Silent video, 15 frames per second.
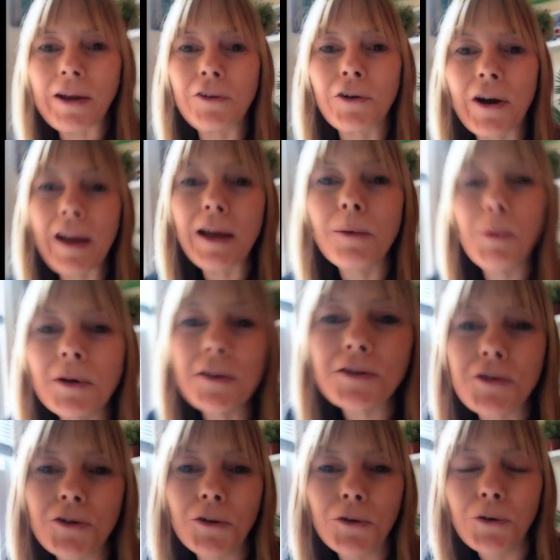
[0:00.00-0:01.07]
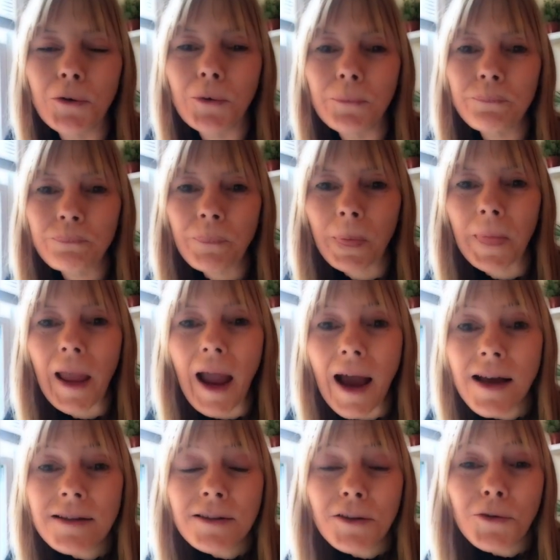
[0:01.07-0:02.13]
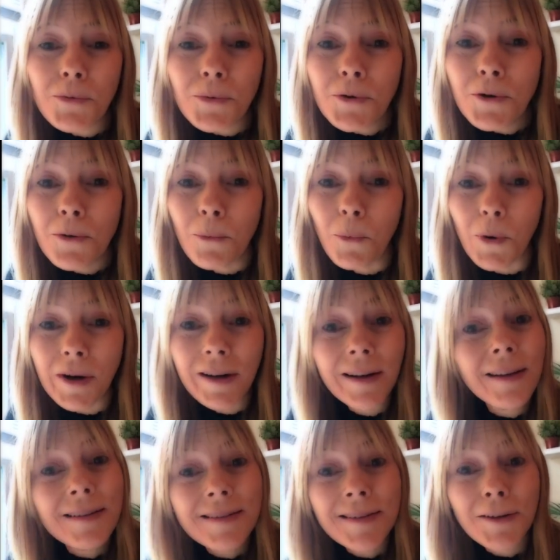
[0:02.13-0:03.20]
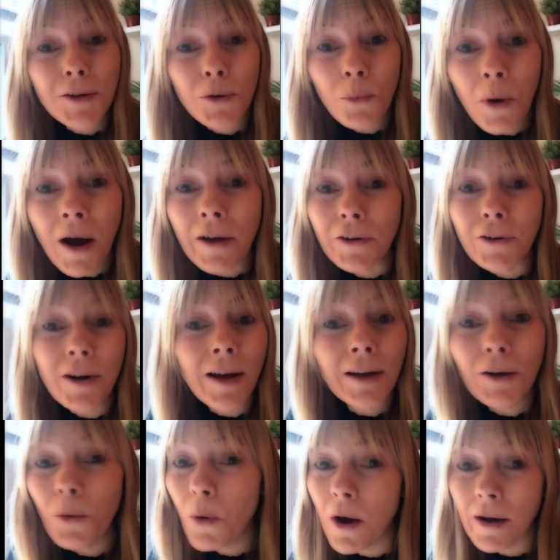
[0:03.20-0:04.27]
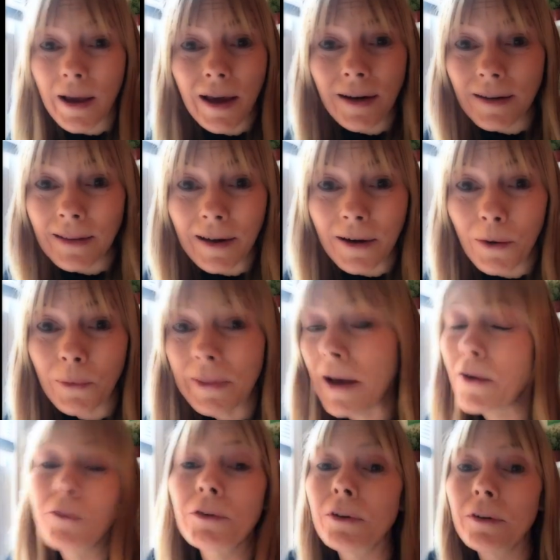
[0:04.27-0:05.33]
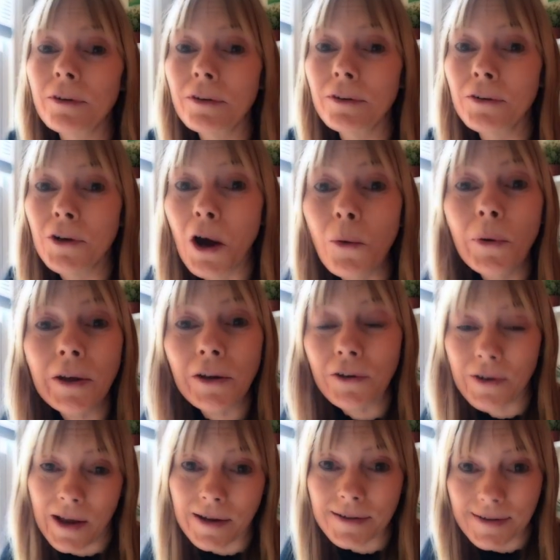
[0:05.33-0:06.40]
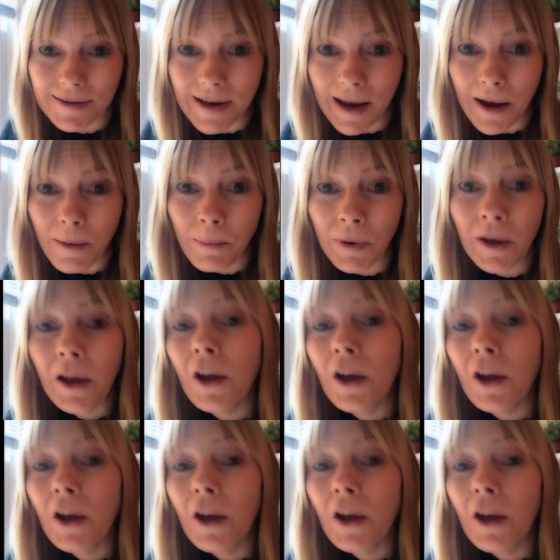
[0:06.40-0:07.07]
And you're able to ask the room what it is that you want. You're not going to walk out of there without knowing your next step.